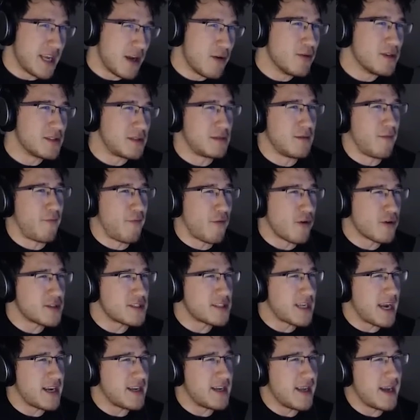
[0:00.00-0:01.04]
It was the
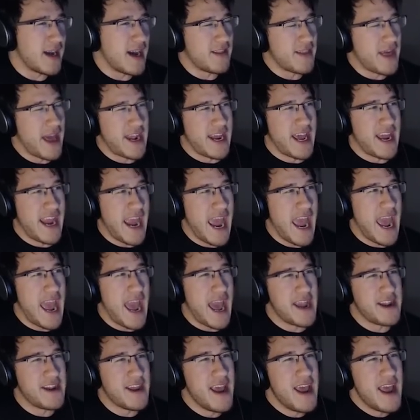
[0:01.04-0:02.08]
first idea that I
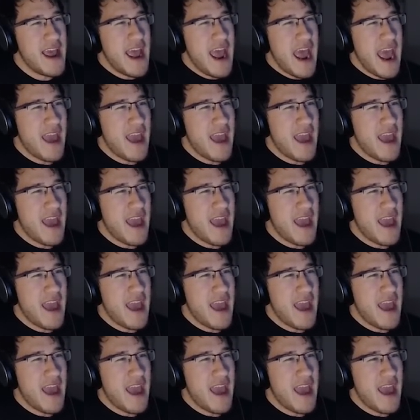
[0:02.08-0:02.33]
had,